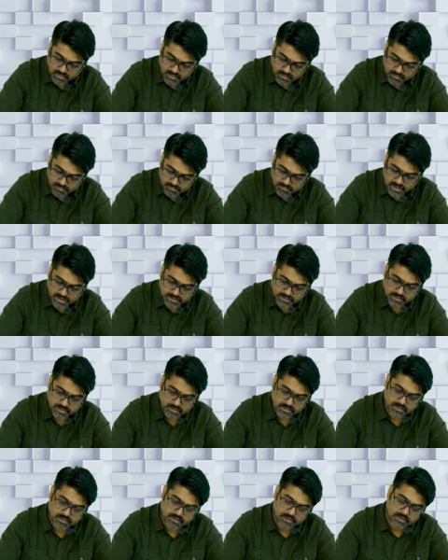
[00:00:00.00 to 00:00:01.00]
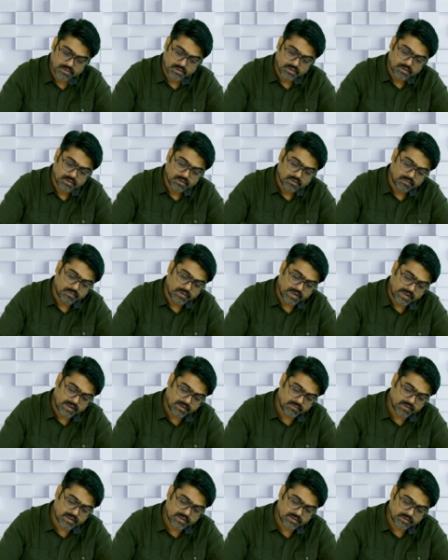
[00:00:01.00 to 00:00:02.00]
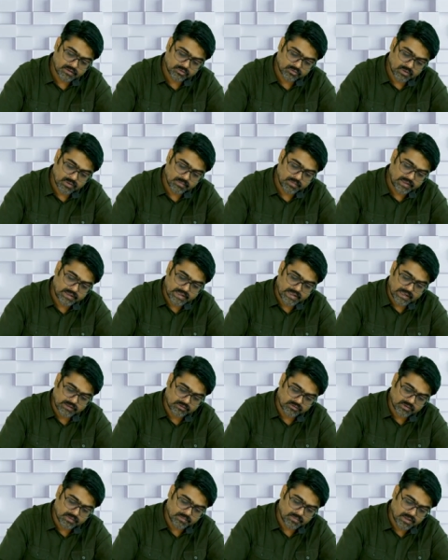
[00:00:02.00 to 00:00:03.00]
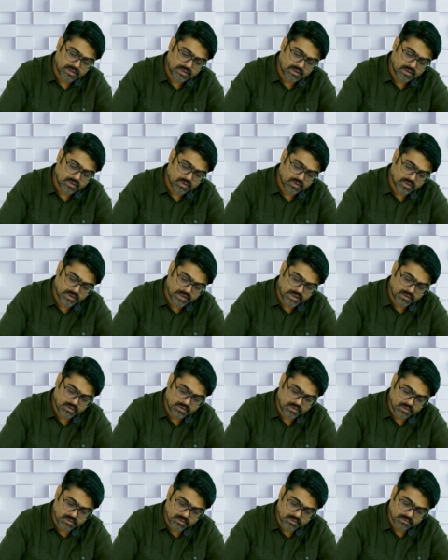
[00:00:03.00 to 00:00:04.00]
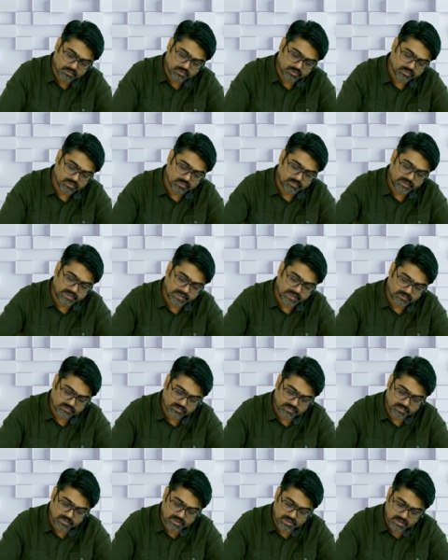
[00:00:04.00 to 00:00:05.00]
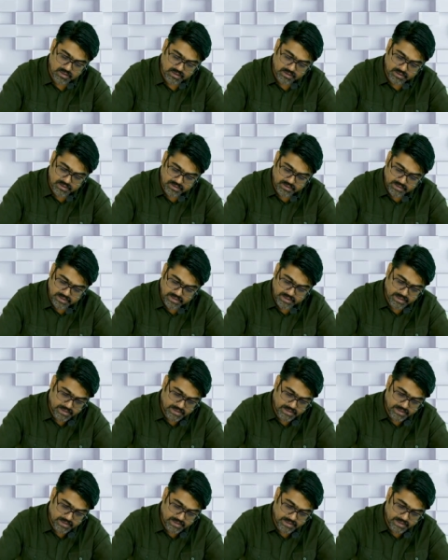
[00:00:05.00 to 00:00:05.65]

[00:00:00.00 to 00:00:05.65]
But whenever this will be taxable, okay, no, this will be taxable under the